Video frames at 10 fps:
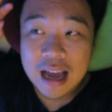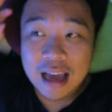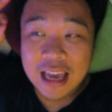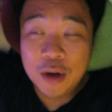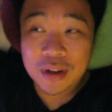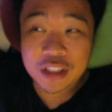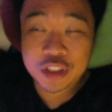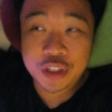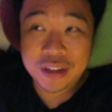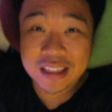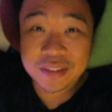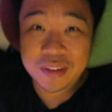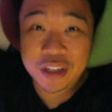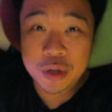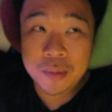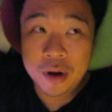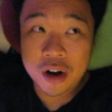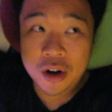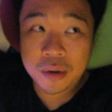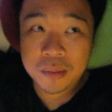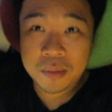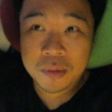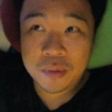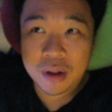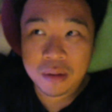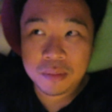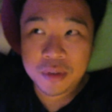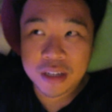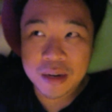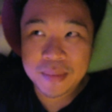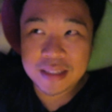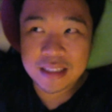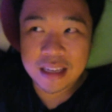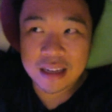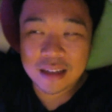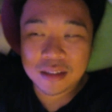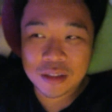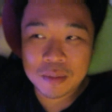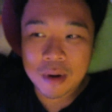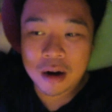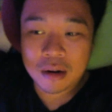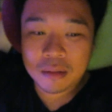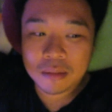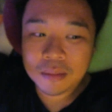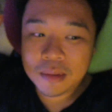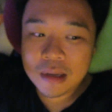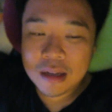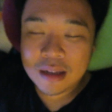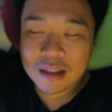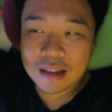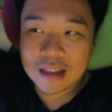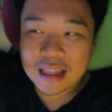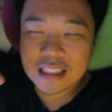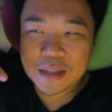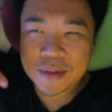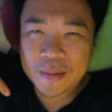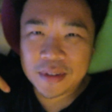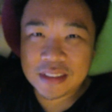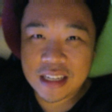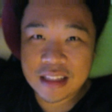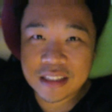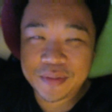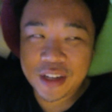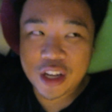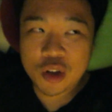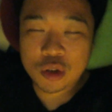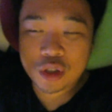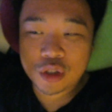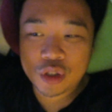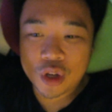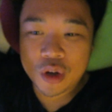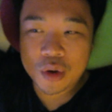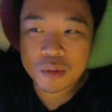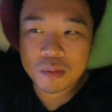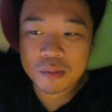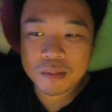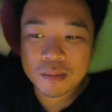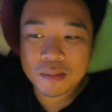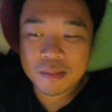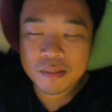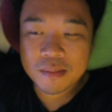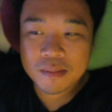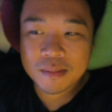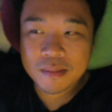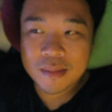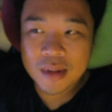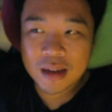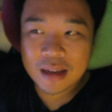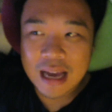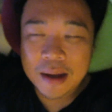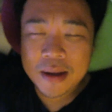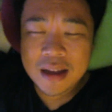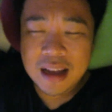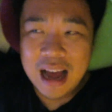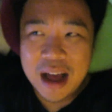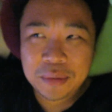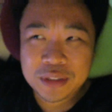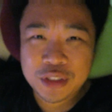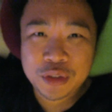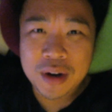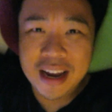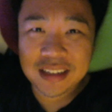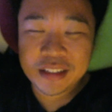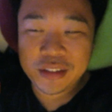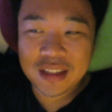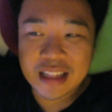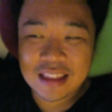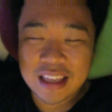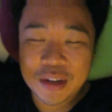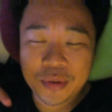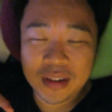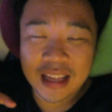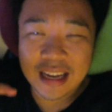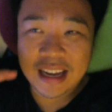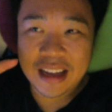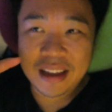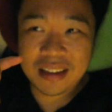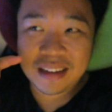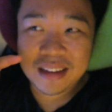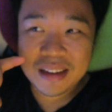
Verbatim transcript: I can't wait to show you guys a video tomorrow. Well, you're going to be seeing it tomorrow at the same time you're seeing this video. So, yeah. I was trying to do that thing where, like, I